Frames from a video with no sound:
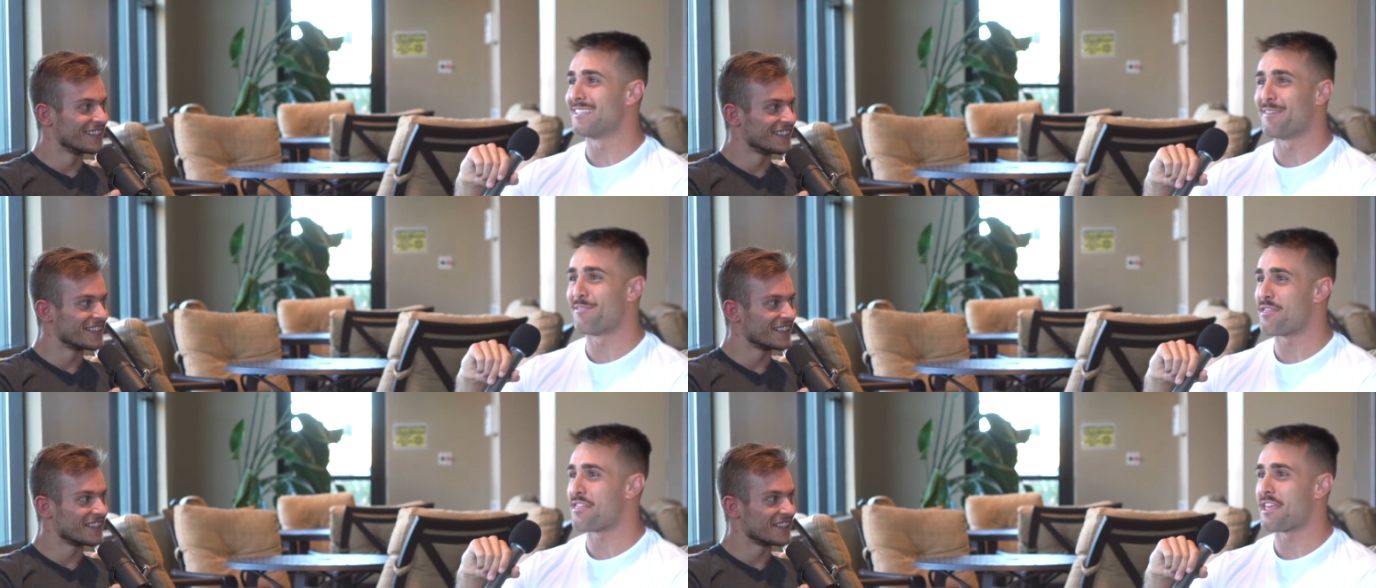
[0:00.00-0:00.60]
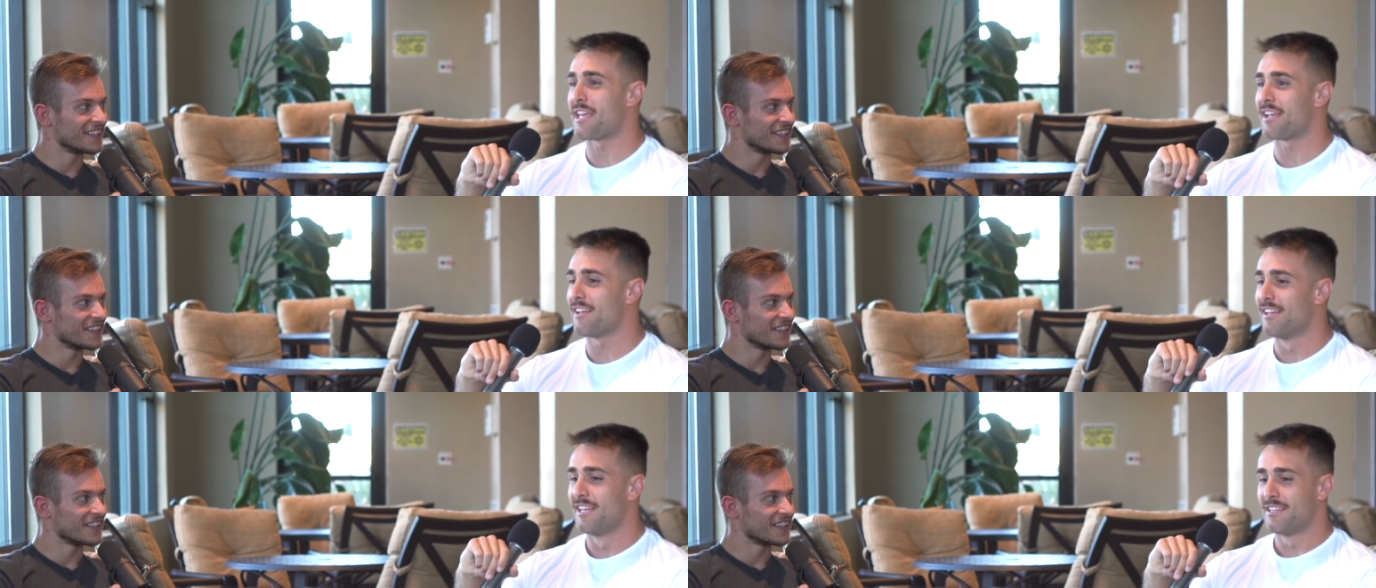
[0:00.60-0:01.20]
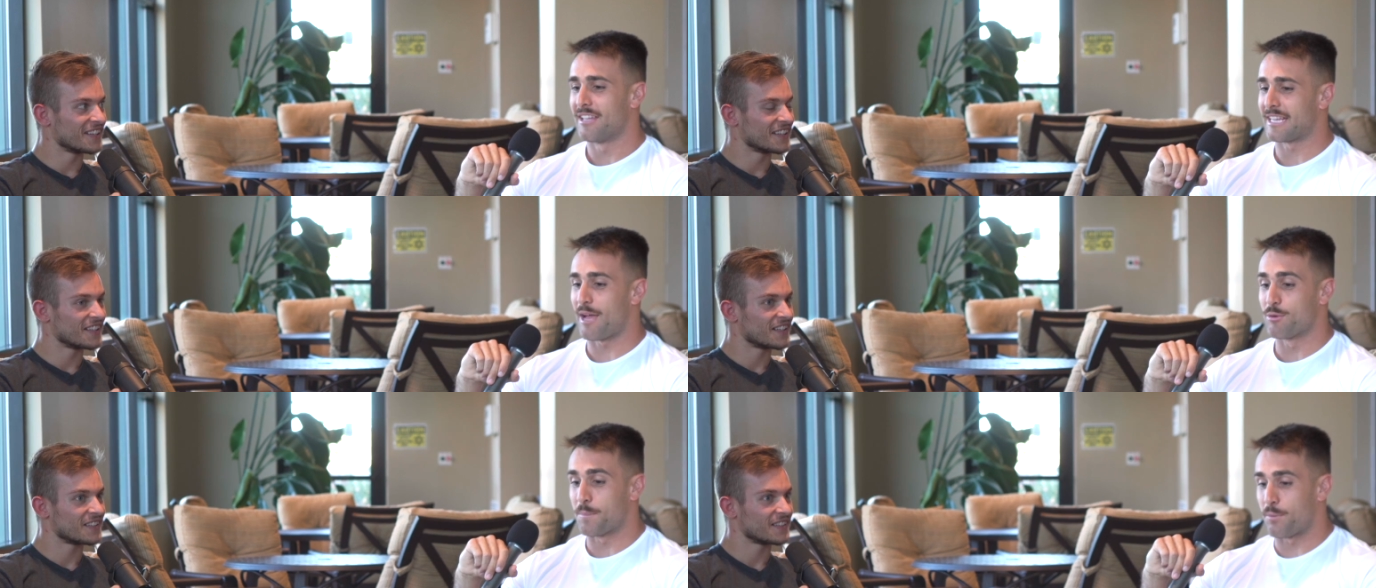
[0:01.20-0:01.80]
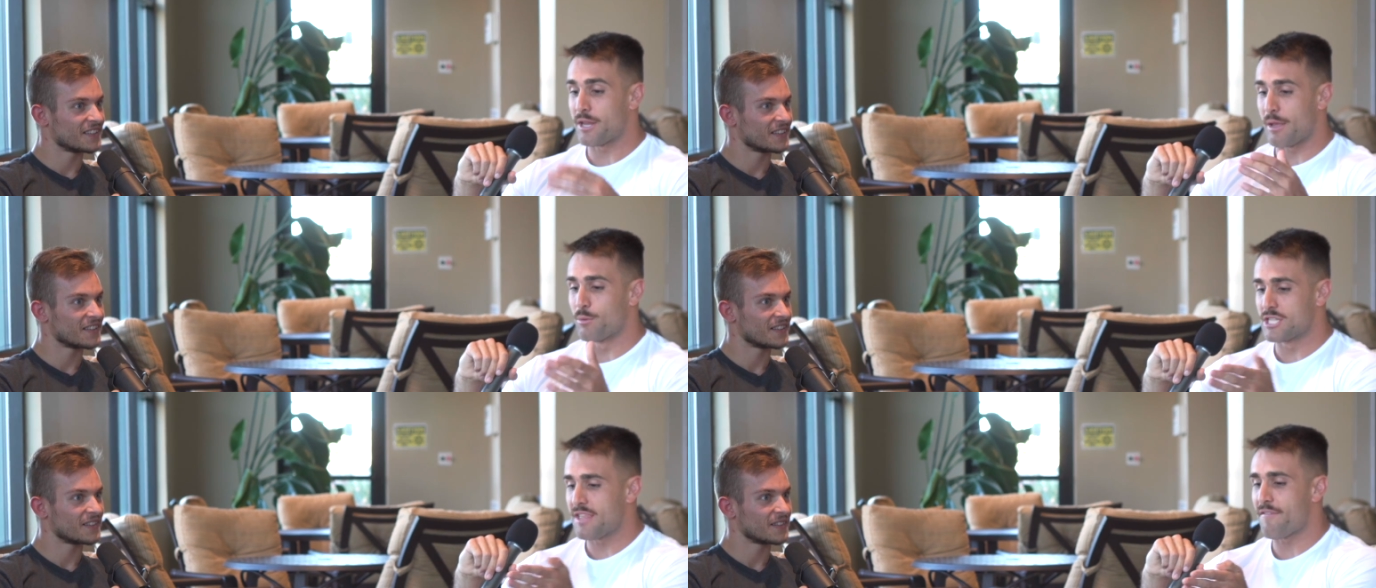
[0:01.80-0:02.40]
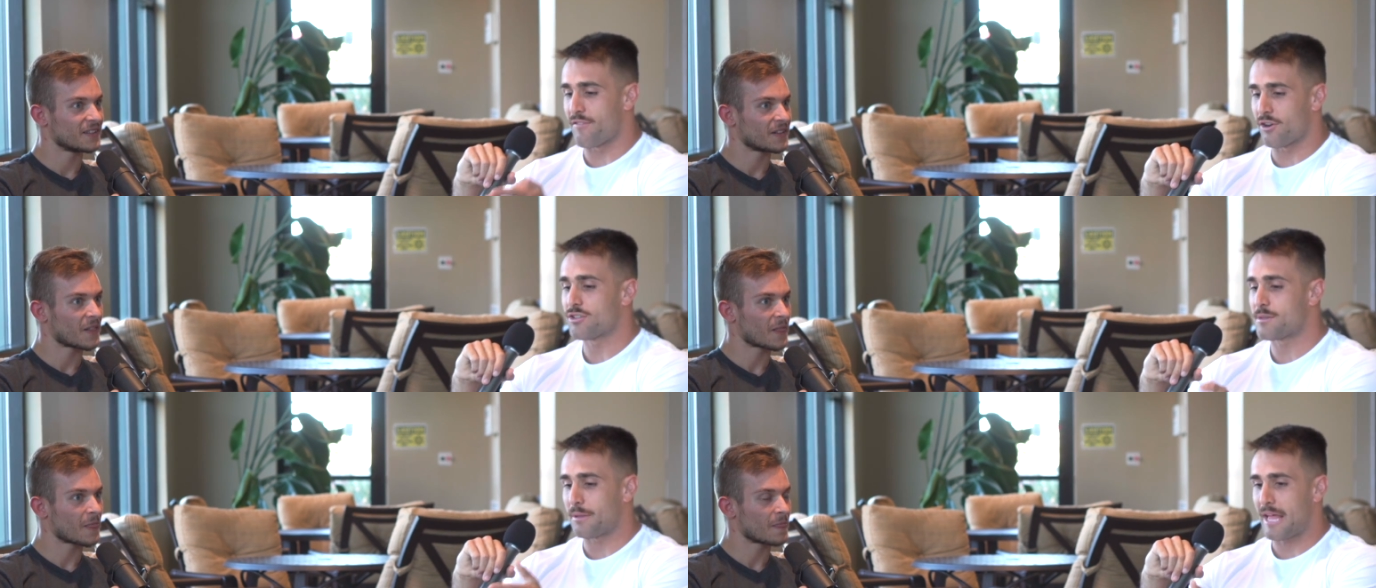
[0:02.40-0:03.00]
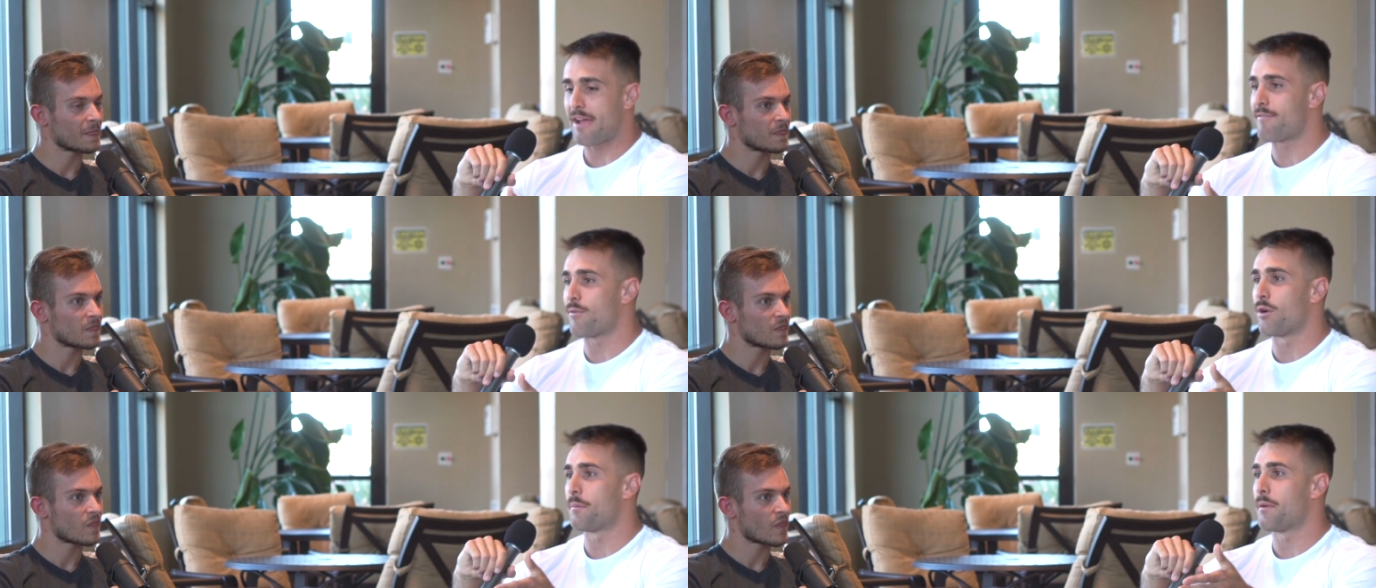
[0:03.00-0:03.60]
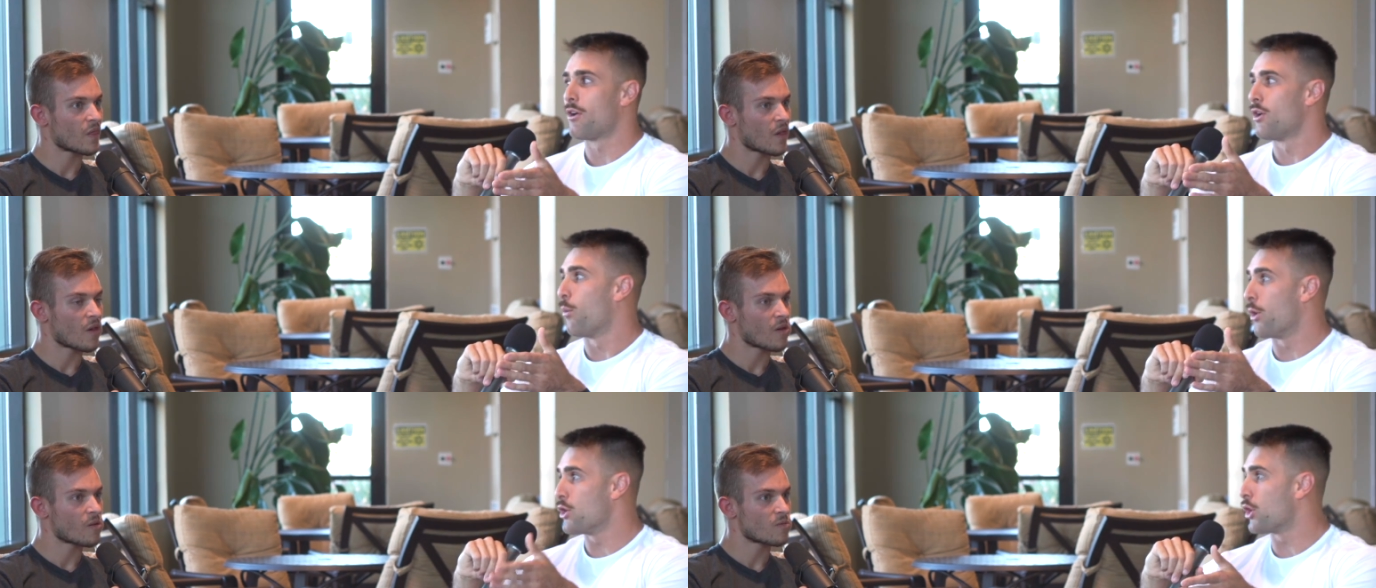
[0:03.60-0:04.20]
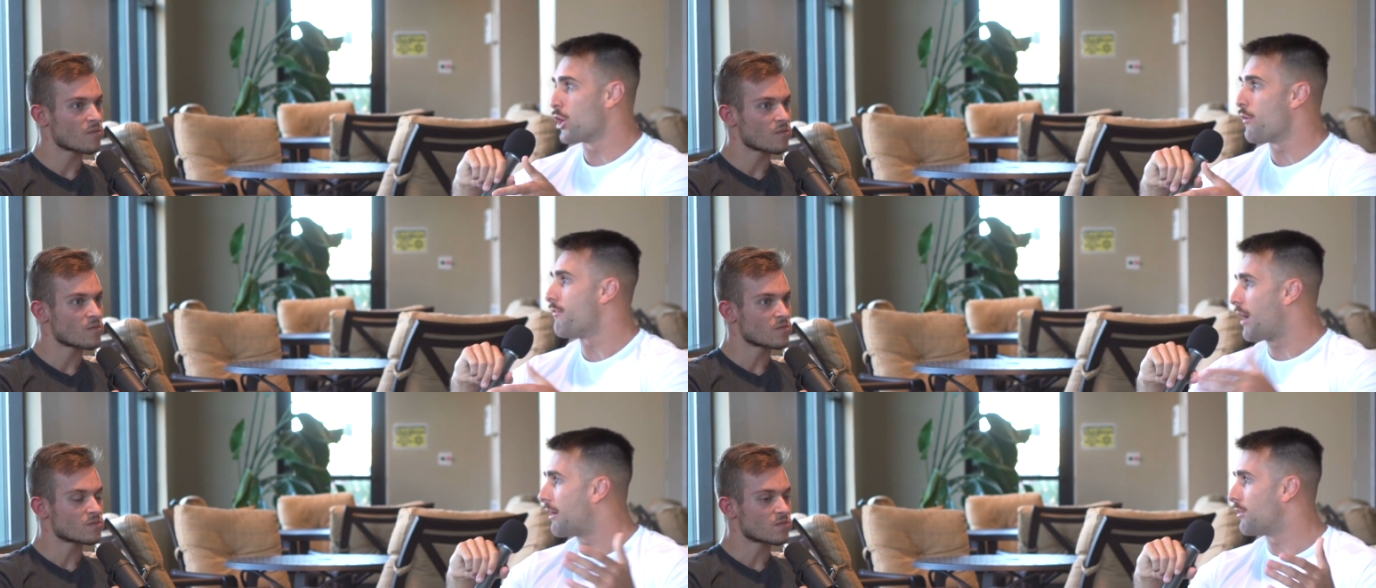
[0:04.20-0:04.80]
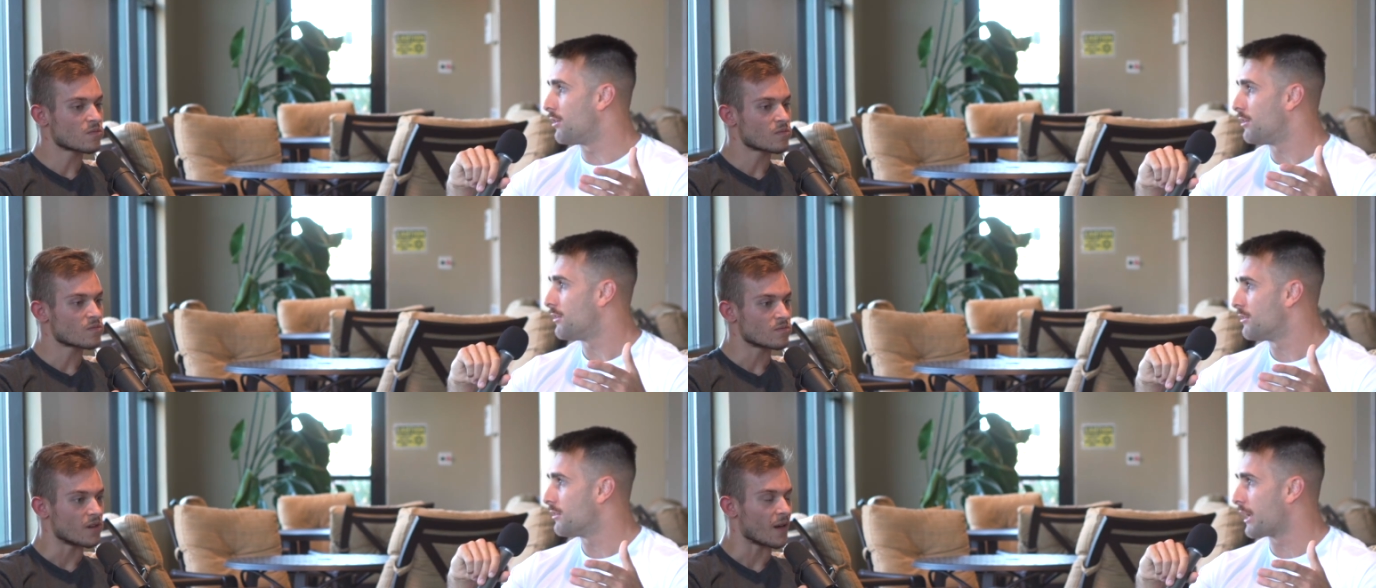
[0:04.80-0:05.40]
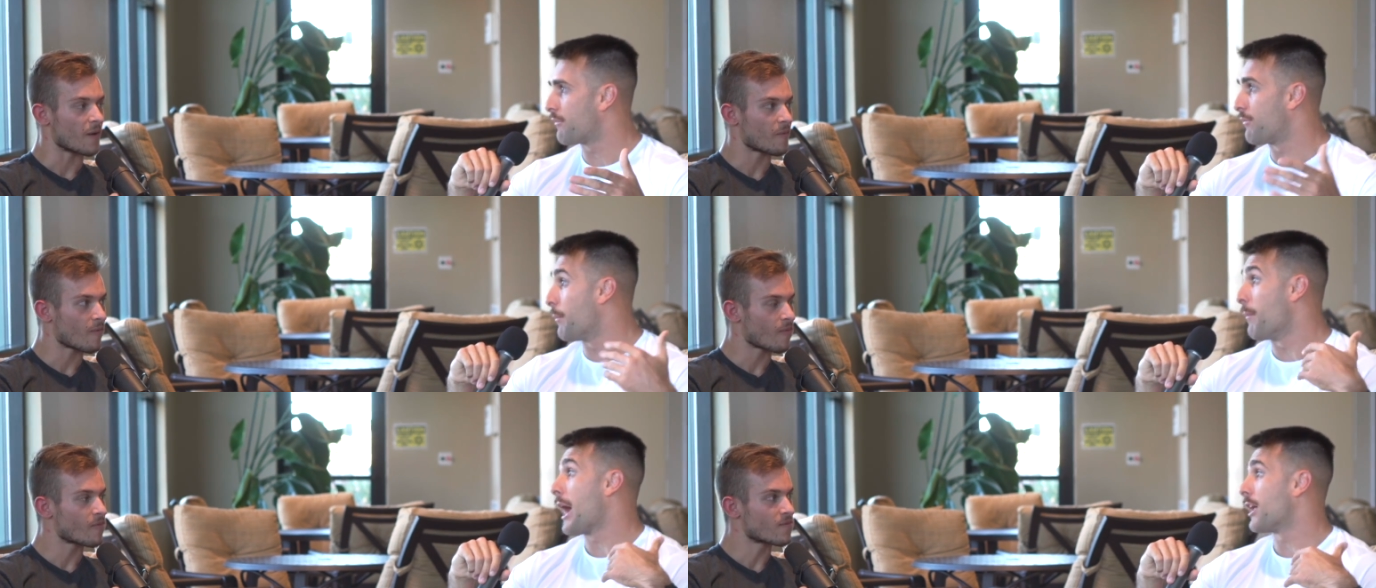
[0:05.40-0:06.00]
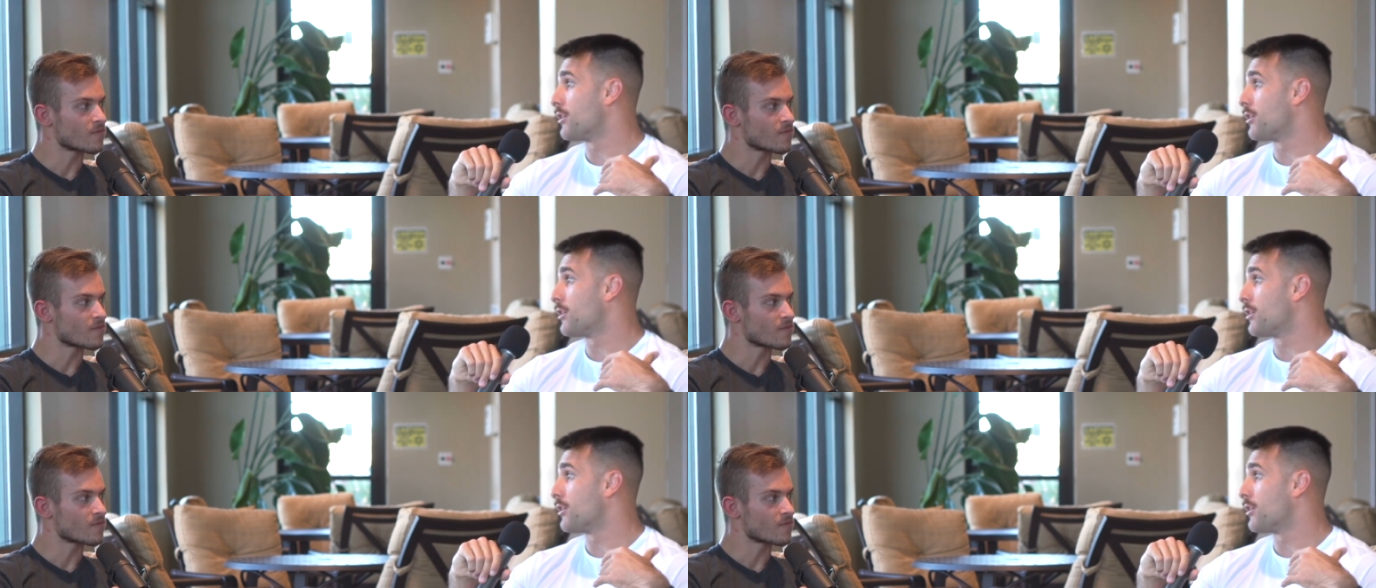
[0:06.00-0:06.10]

Speaker 1: different thing. Like that was pretty. It was the first platform where you can go viral. Yeah. Like from my